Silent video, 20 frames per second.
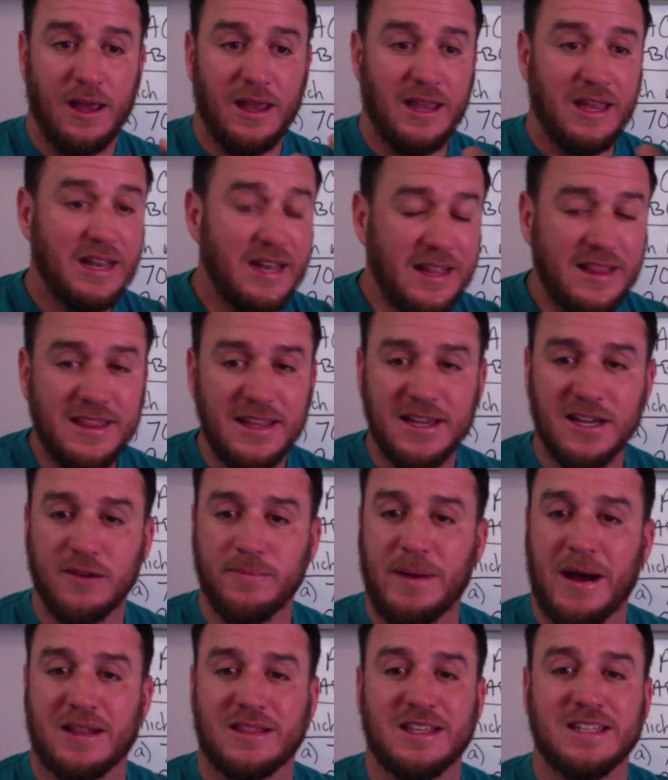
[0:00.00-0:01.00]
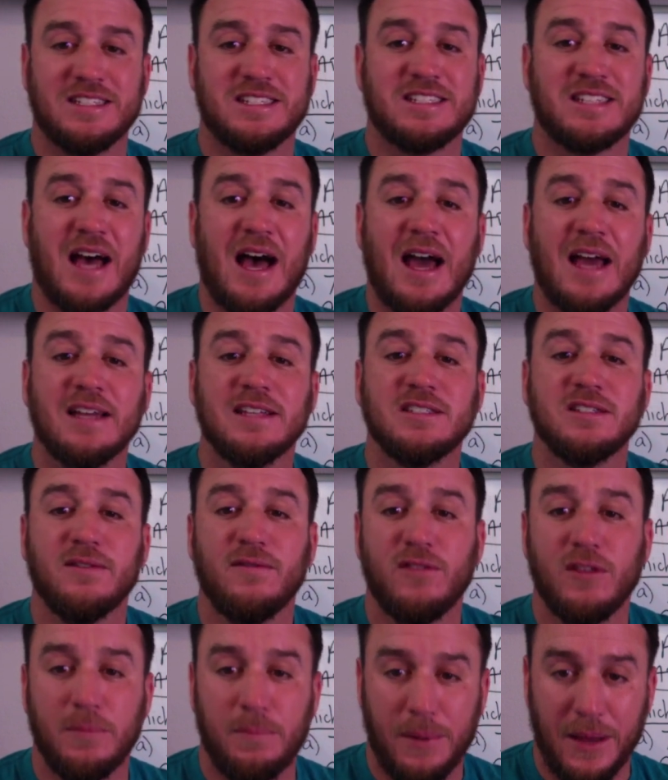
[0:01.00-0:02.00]
anything about the size
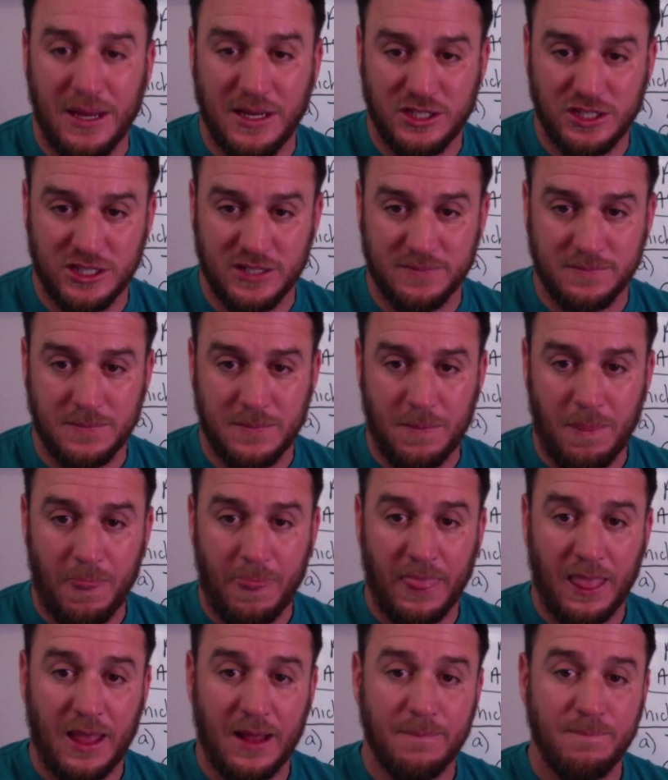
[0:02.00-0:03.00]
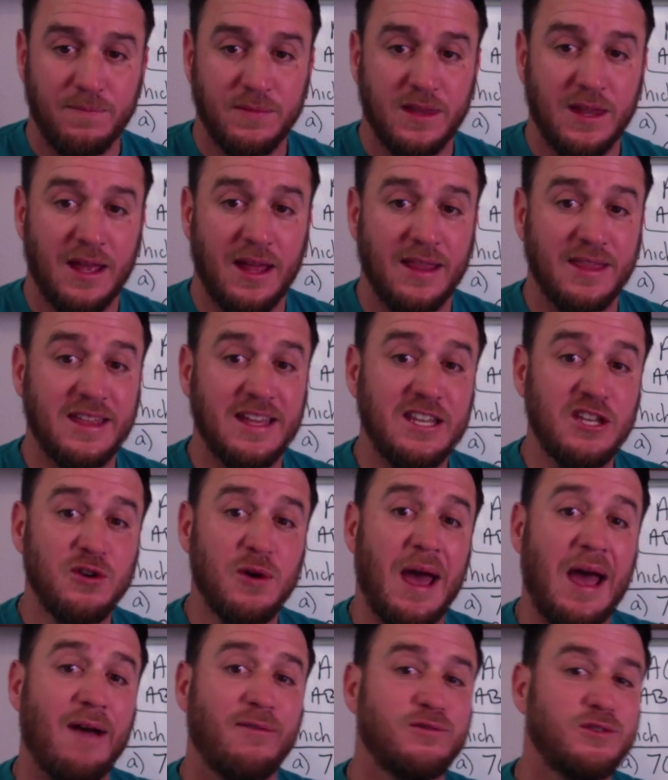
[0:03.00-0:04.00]
of the patient, then
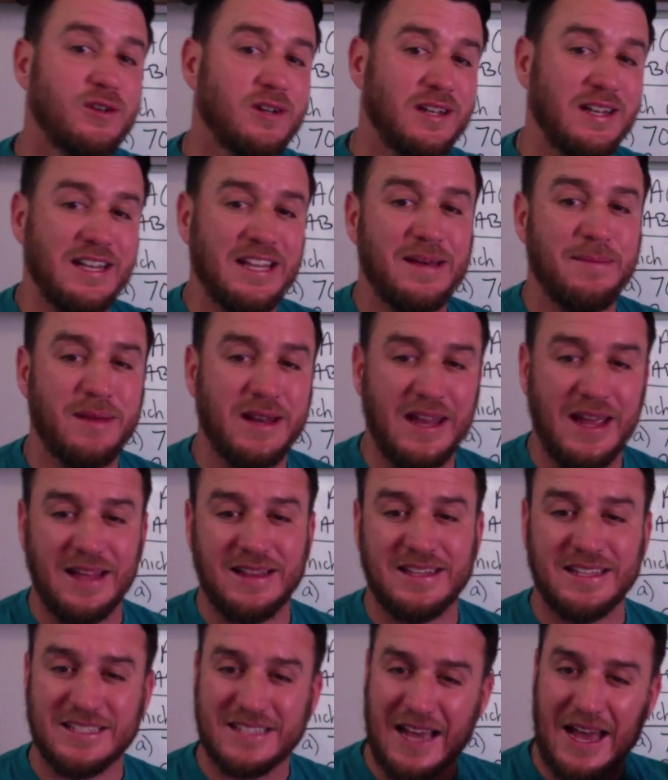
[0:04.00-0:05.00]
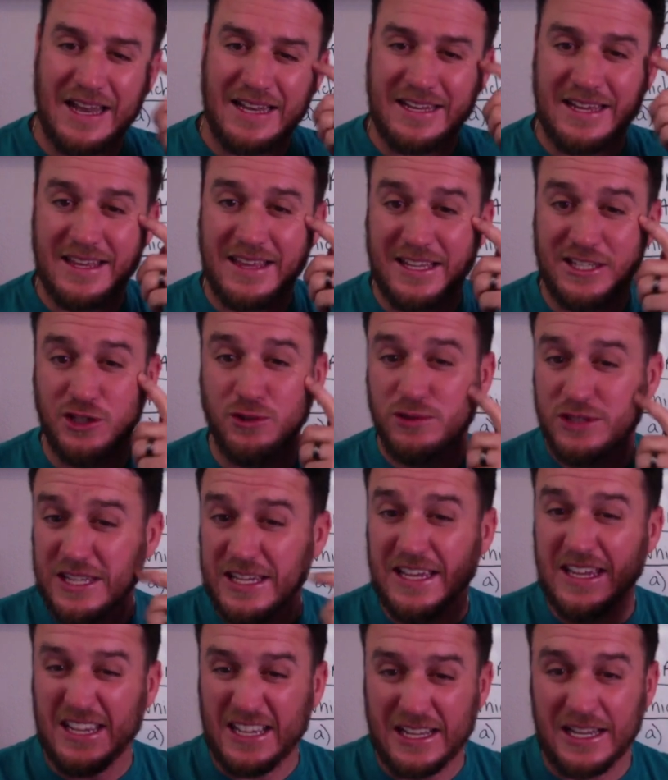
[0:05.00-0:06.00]
you have to eliminate this idea that you
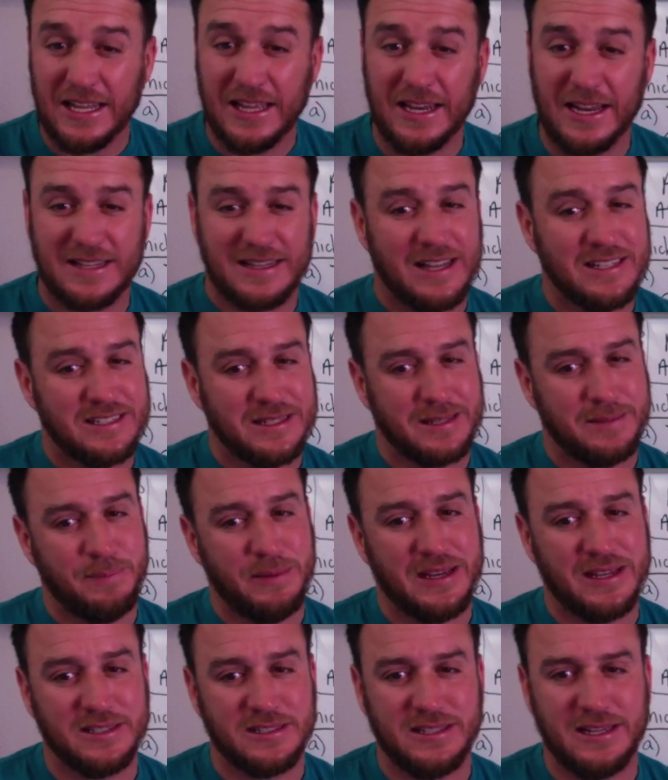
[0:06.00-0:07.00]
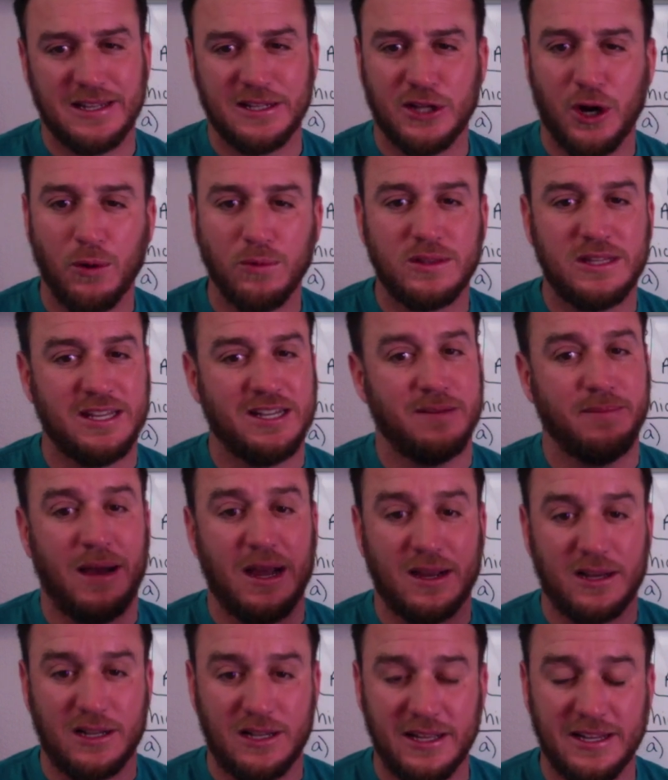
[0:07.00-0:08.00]
see in clinic. That's the biggest thing. Don't think
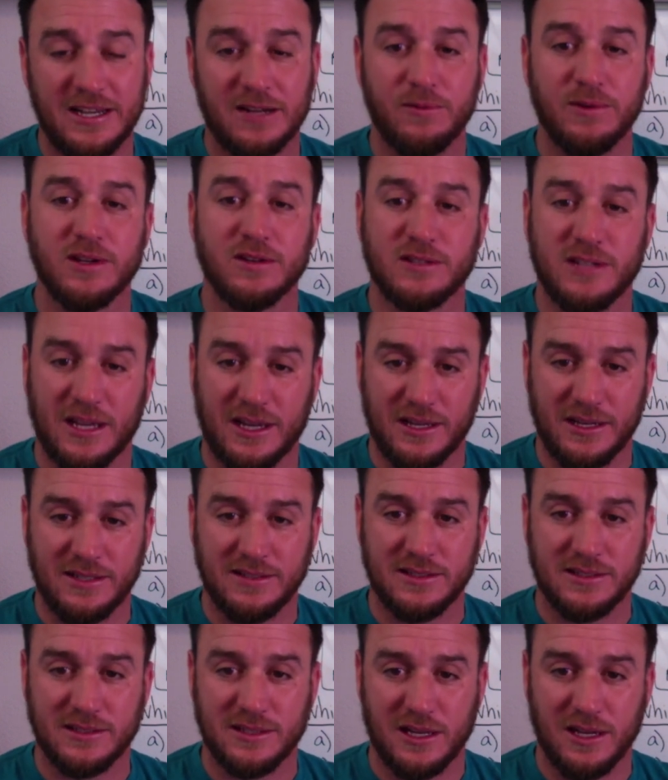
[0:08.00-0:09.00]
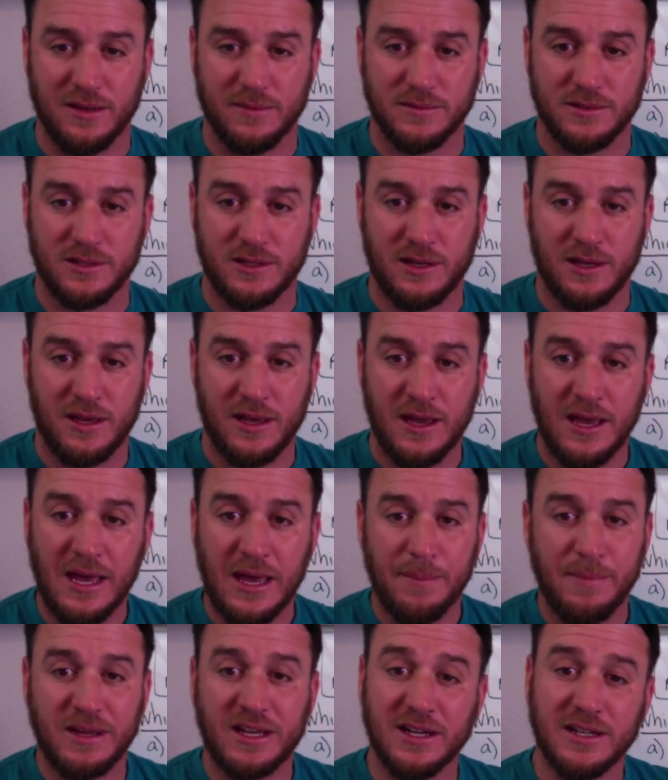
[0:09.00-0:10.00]
about clinic when you're taking these exams,
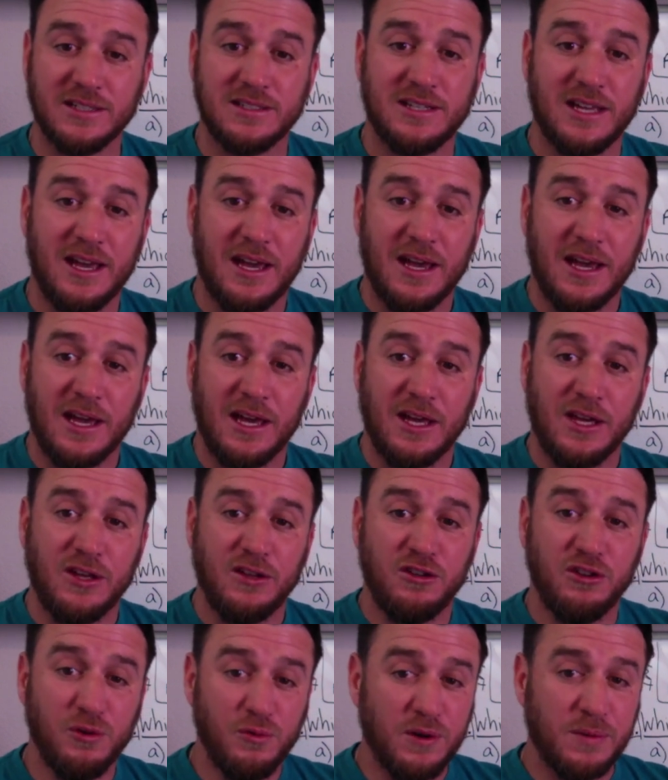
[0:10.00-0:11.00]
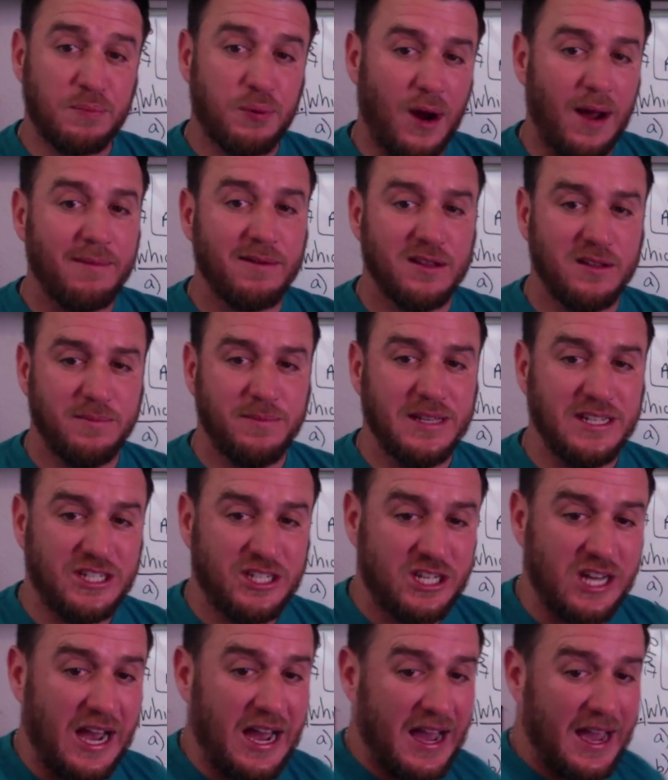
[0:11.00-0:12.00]
because you would probably be
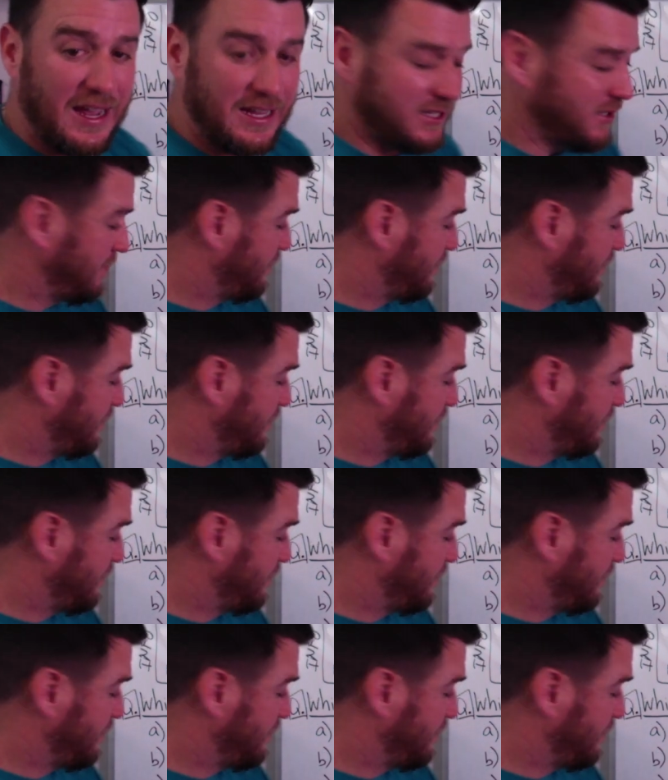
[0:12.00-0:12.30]
shy to